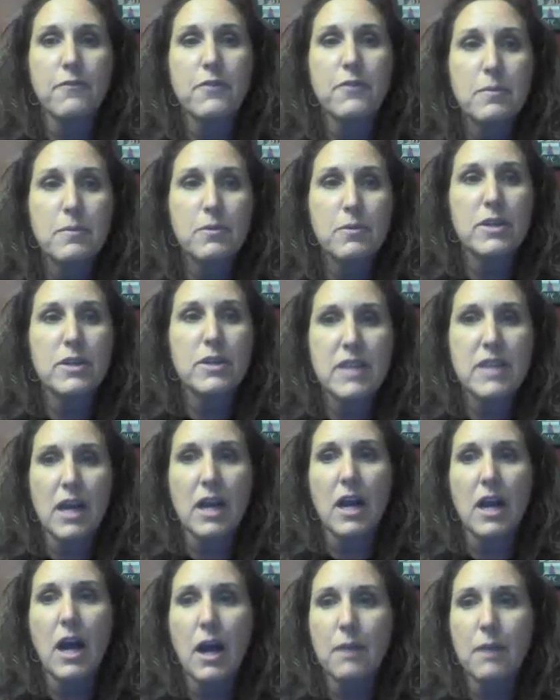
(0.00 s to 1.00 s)

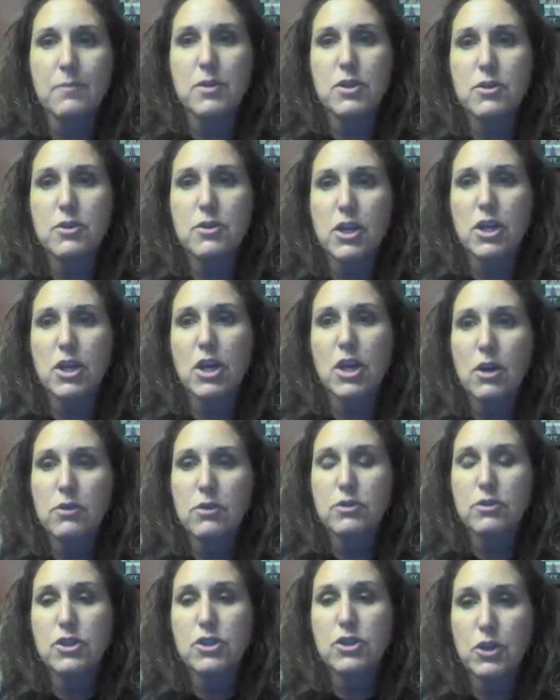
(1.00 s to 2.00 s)
flipgrid.com, you can
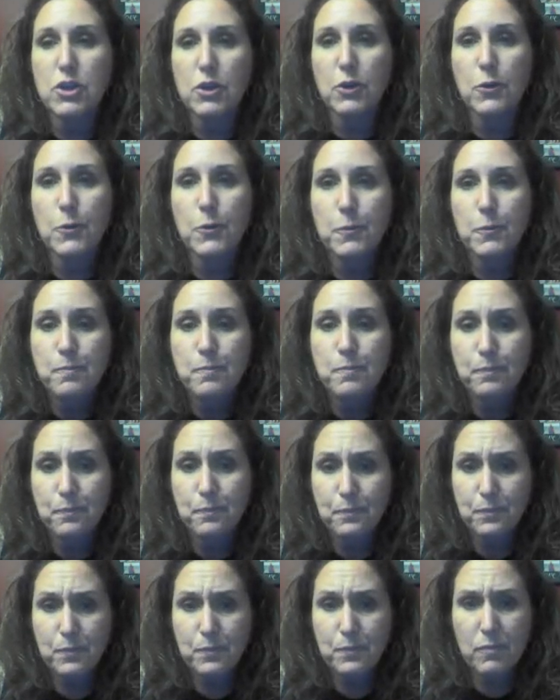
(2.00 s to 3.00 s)
go to
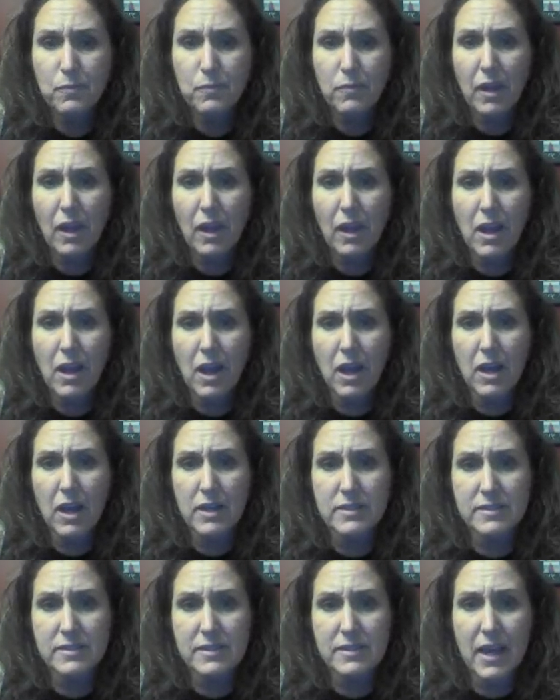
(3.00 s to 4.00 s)

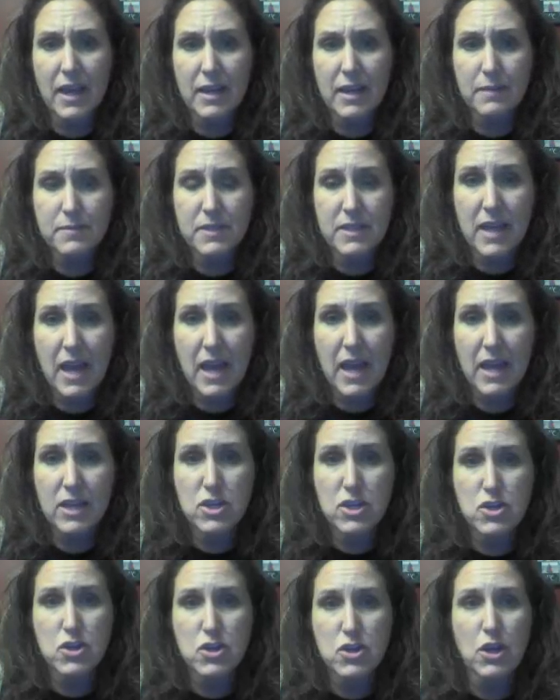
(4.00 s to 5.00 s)
sign up
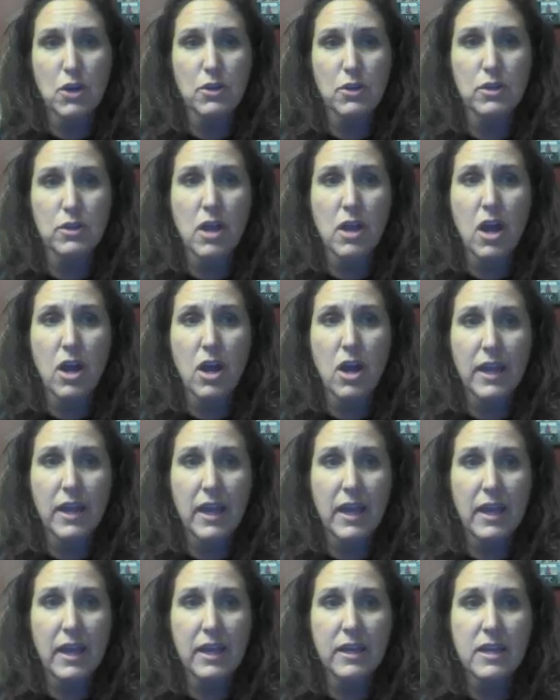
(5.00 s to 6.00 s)
today. You can go to log
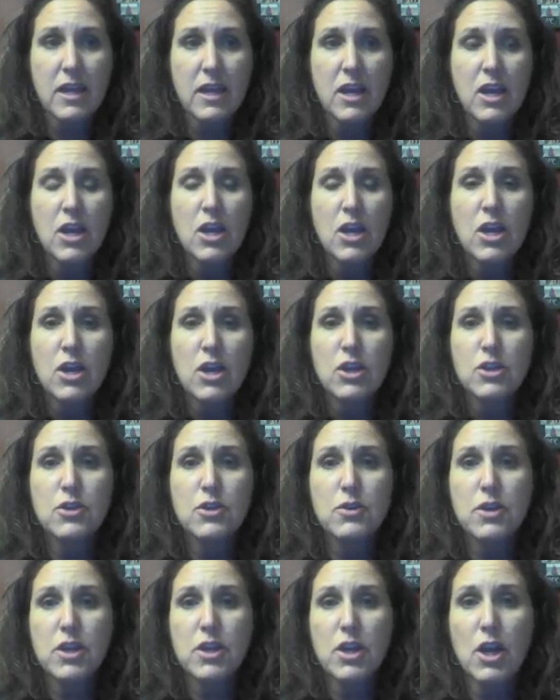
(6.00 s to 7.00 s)
in.
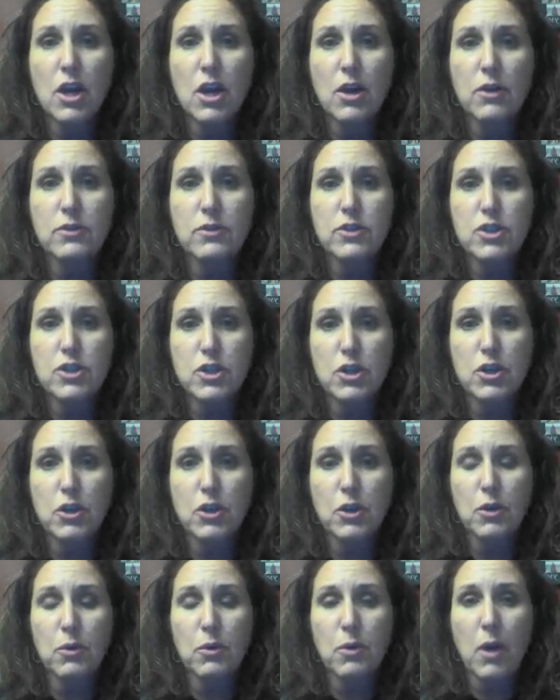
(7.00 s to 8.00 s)
You can go
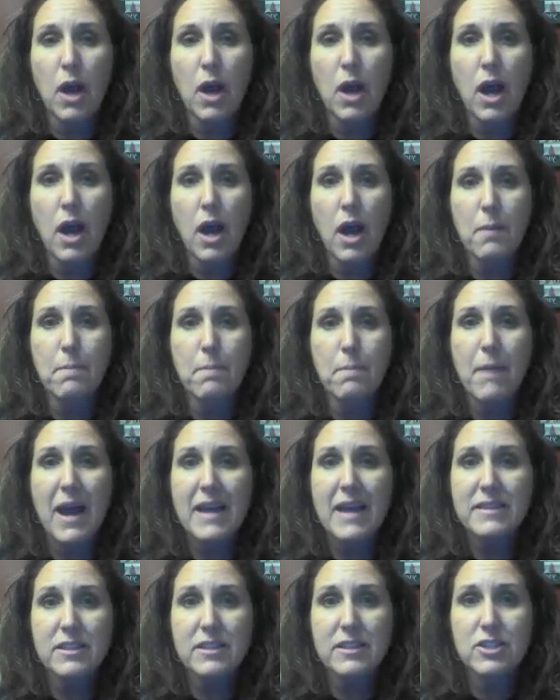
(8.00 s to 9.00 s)
to,
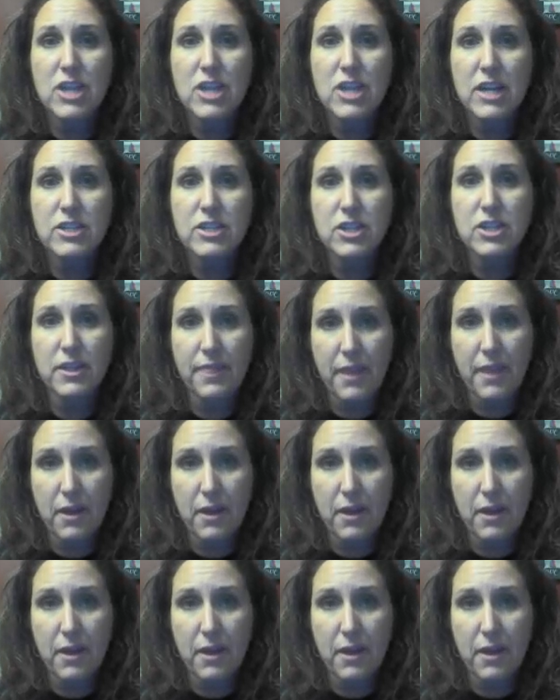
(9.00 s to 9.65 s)
my suggestion